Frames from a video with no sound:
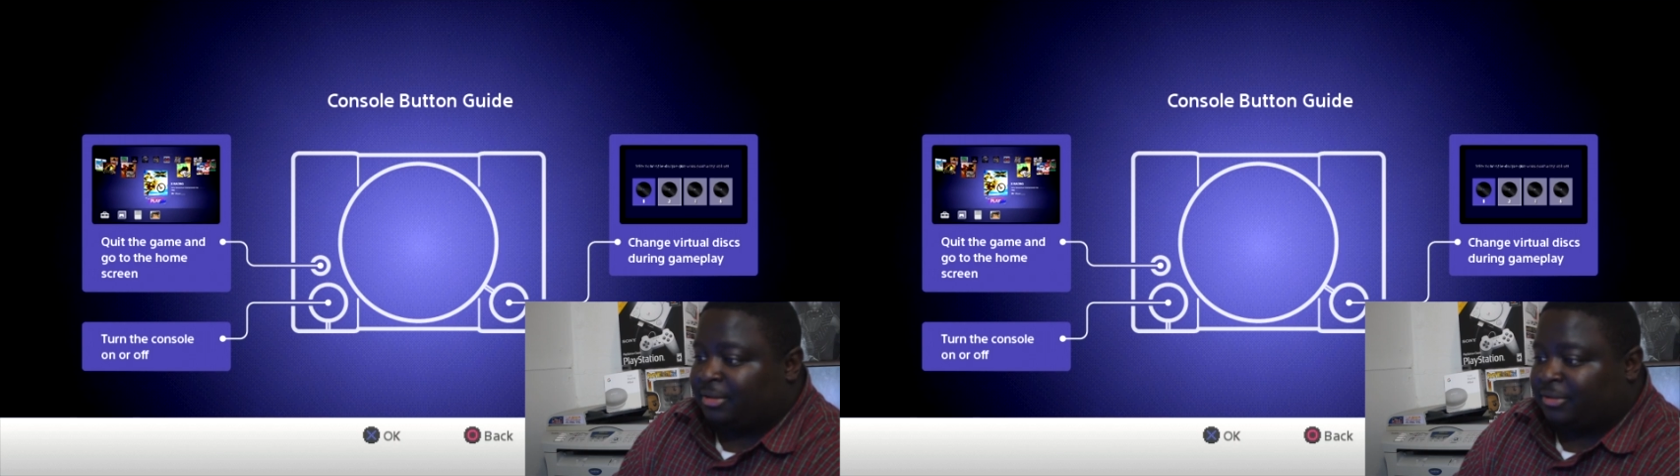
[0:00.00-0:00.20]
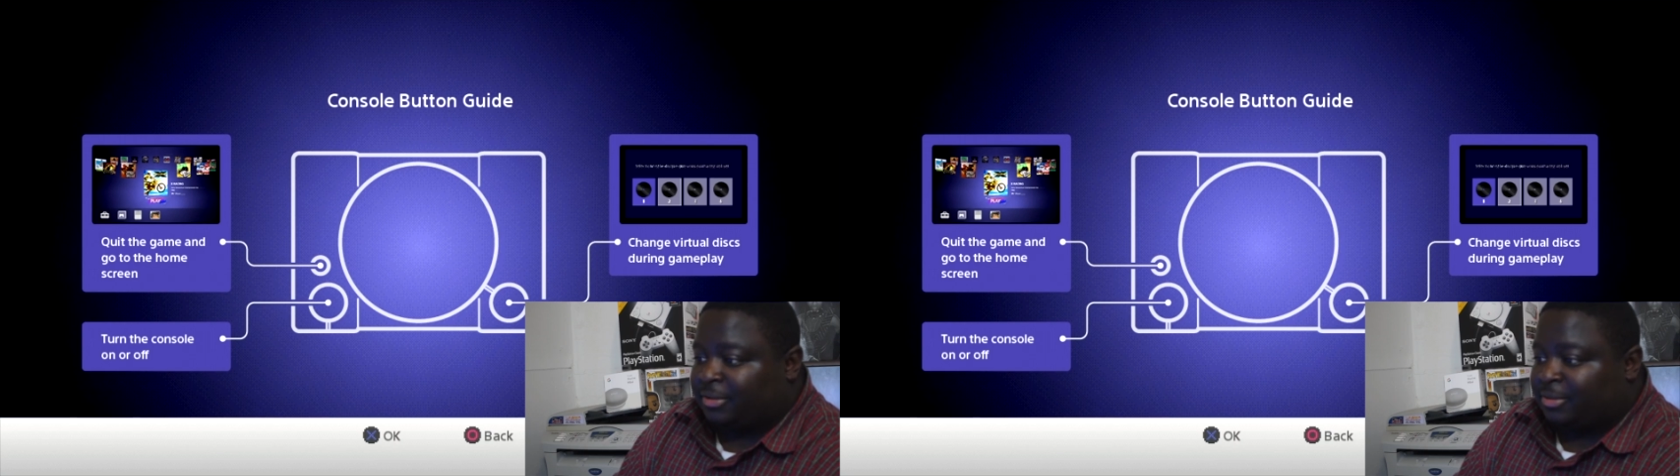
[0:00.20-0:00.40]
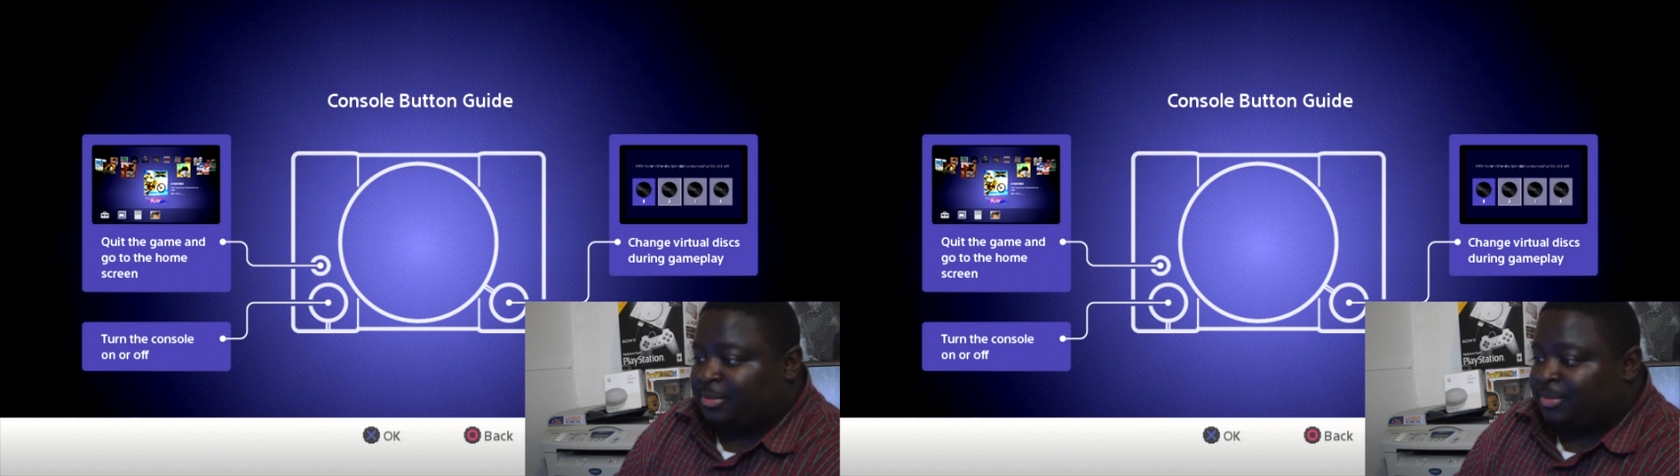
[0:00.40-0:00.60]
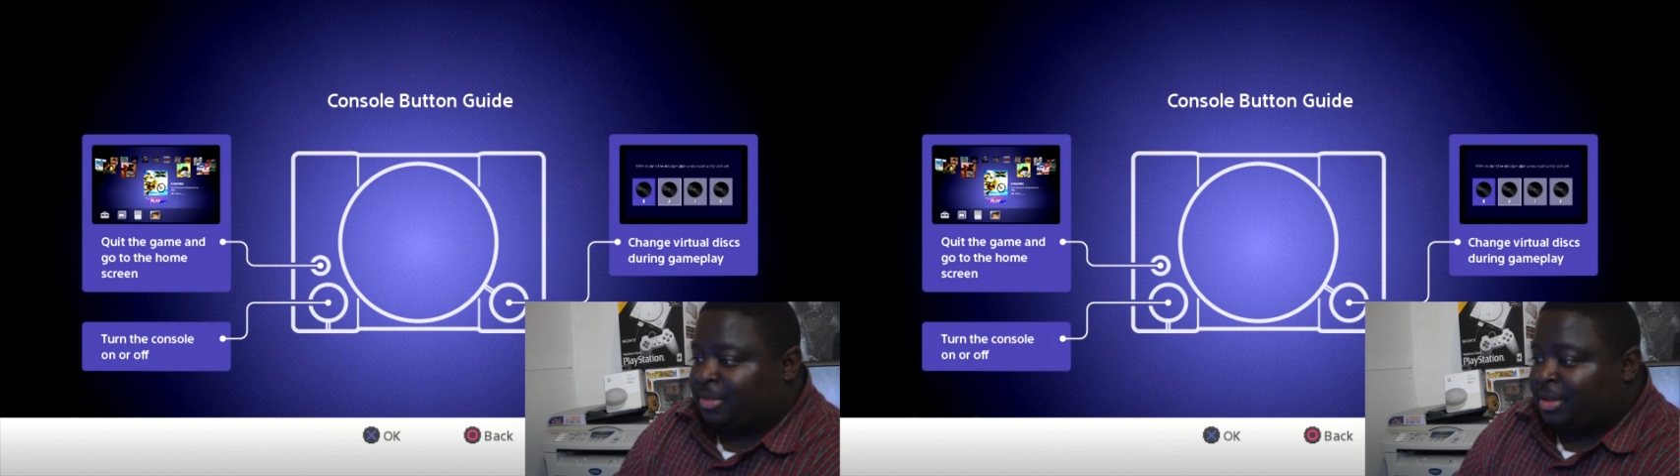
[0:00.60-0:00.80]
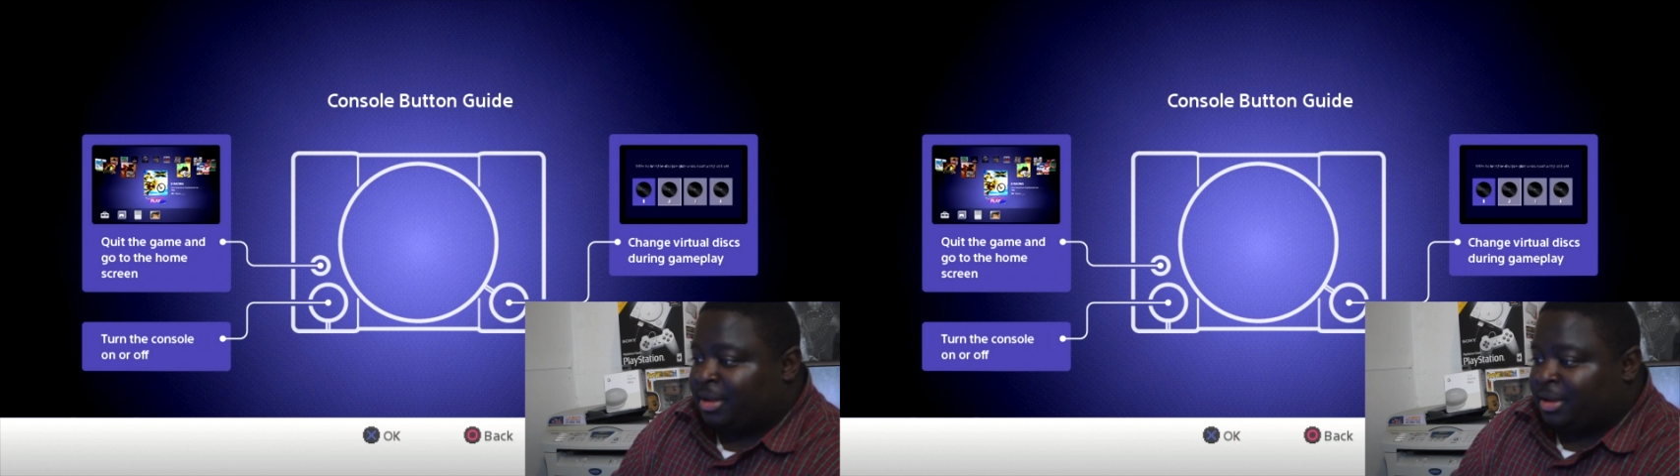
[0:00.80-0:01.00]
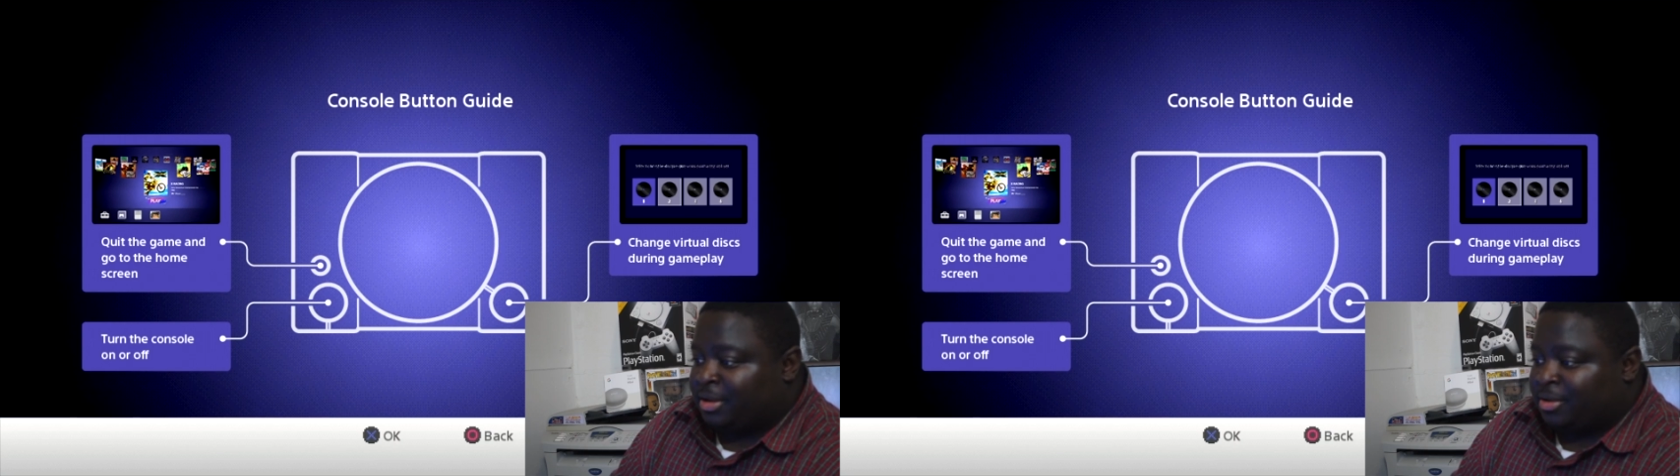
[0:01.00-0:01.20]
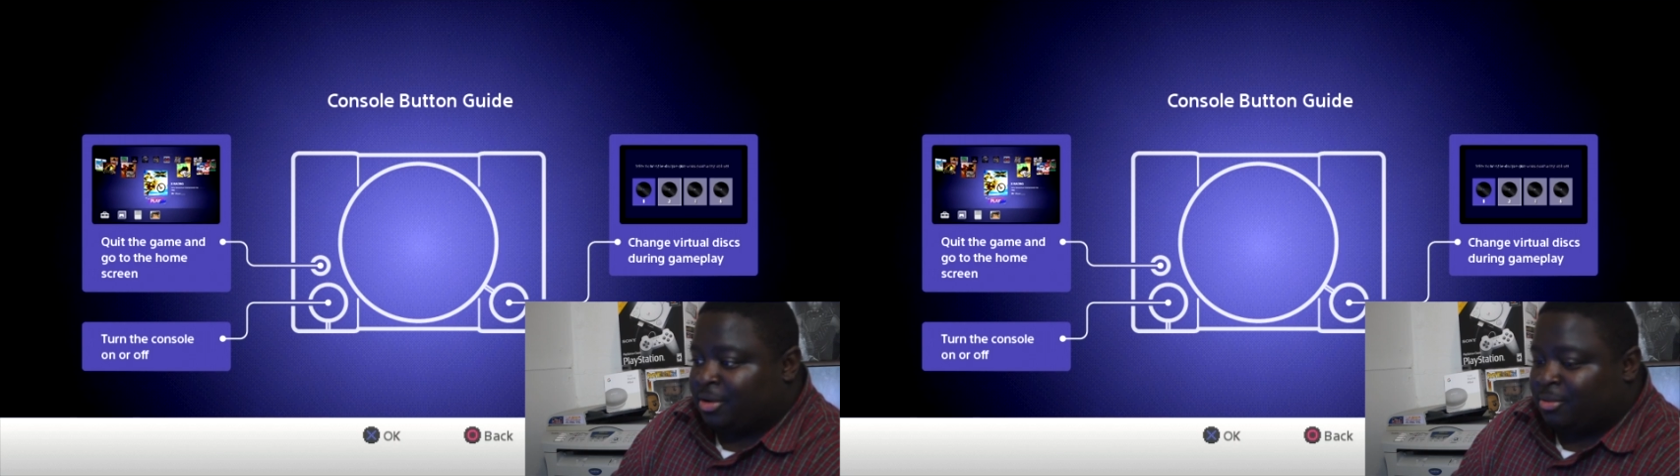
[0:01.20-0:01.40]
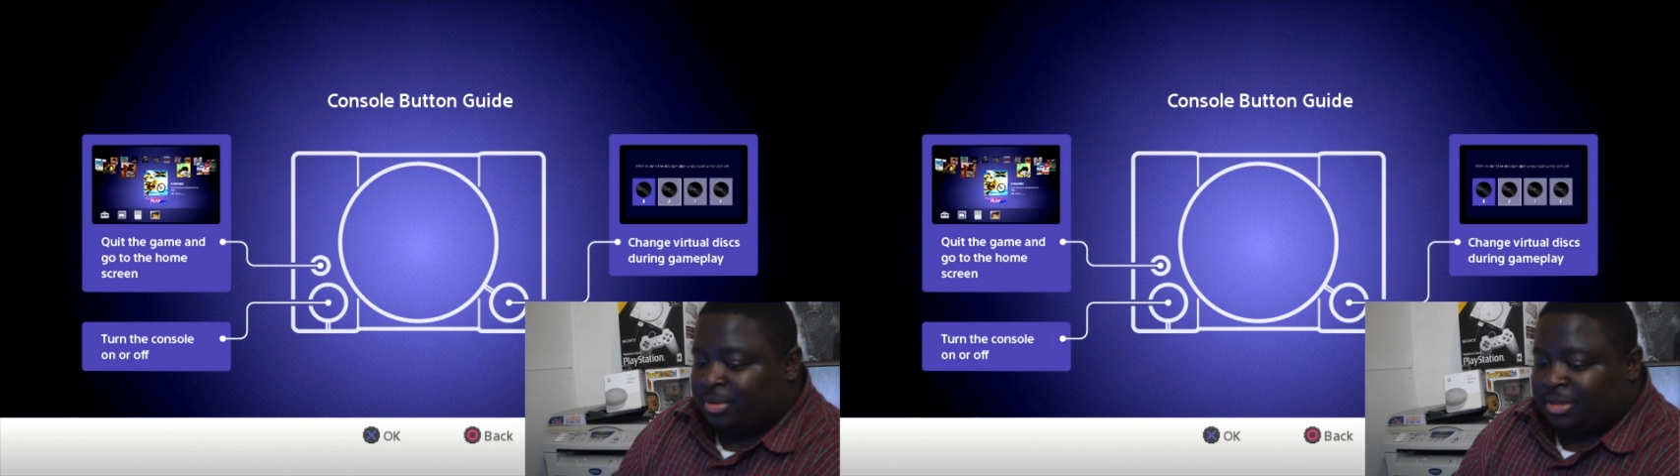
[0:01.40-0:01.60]
So you can
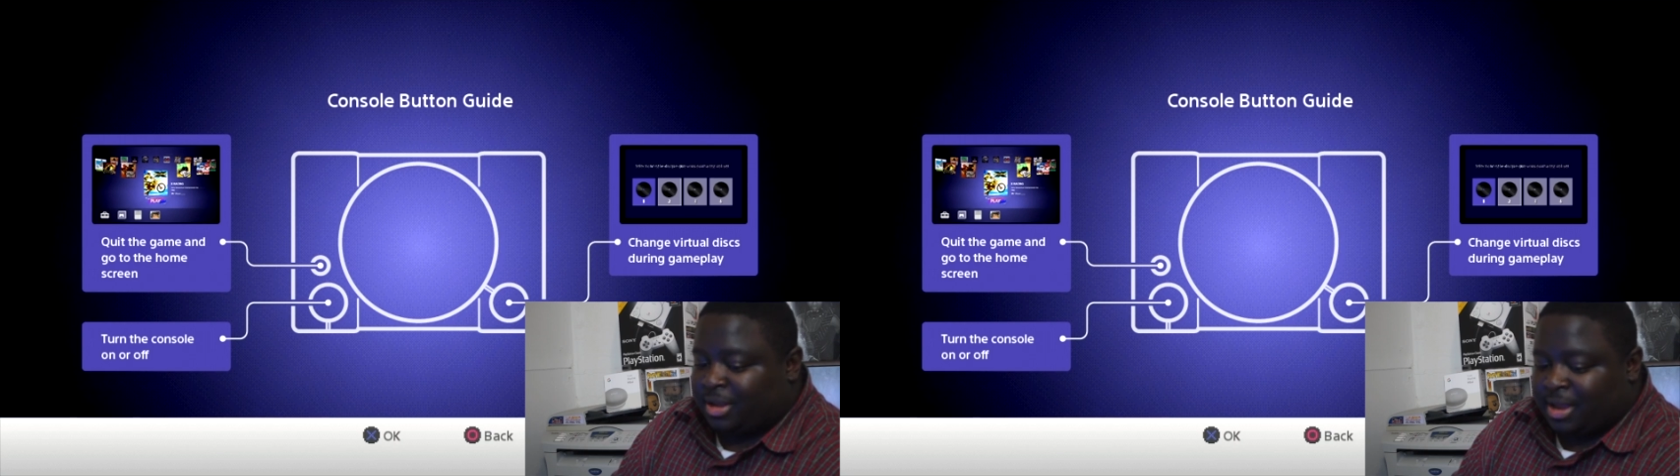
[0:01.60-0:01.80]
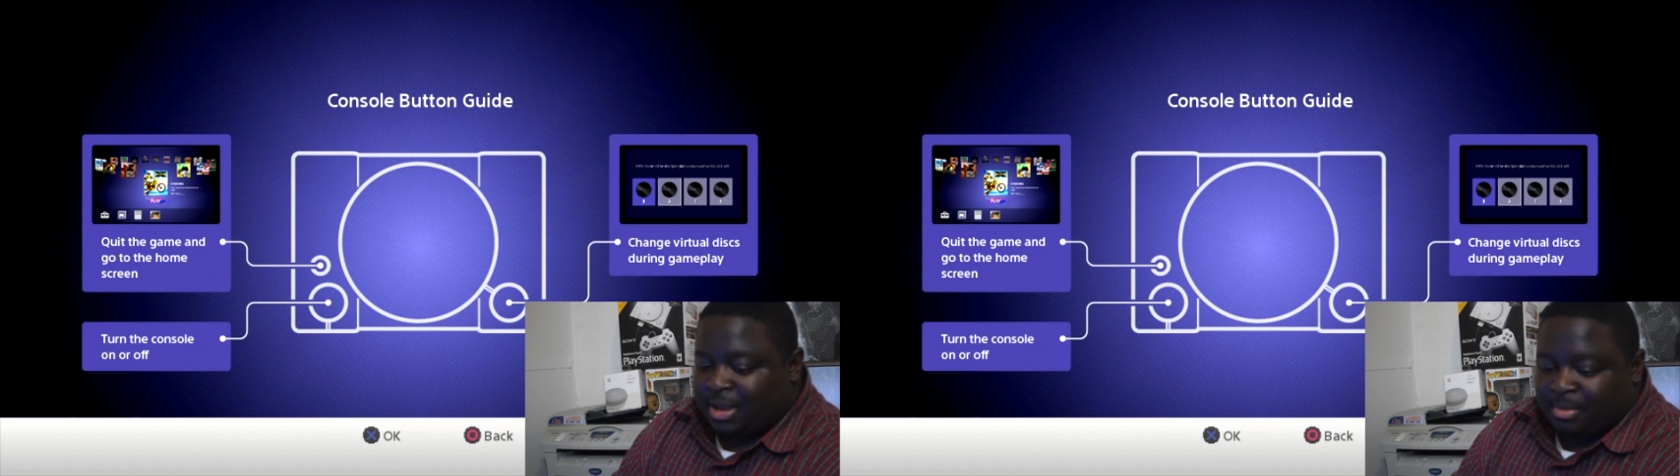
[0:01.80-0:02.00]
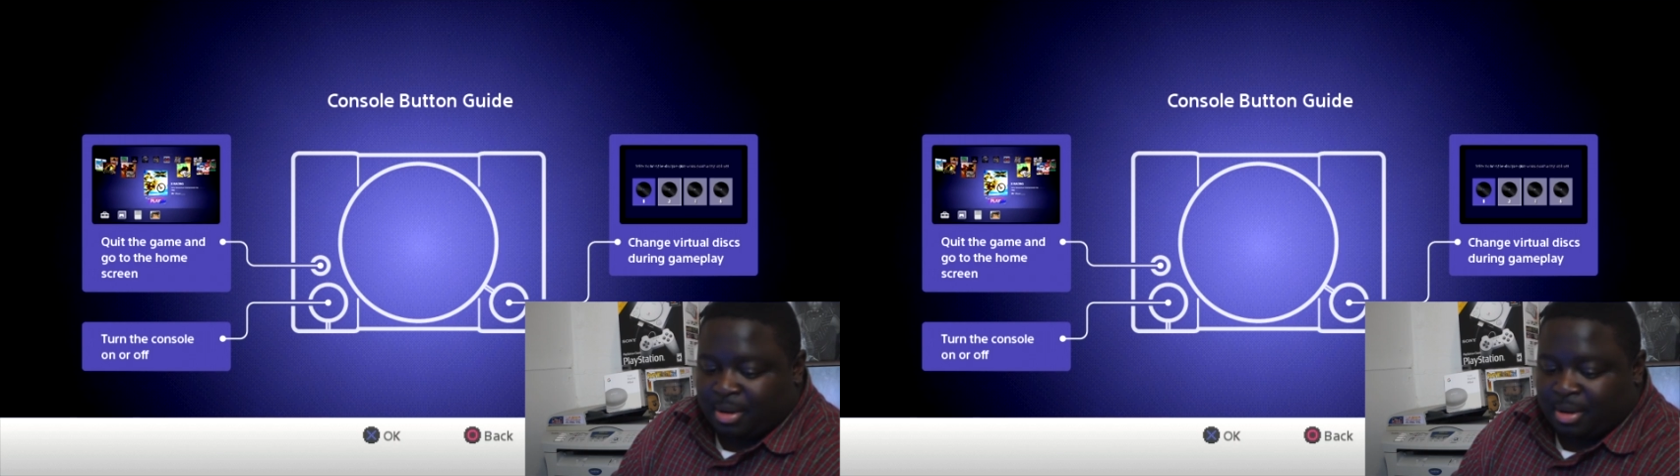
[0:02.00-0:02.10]
quit the game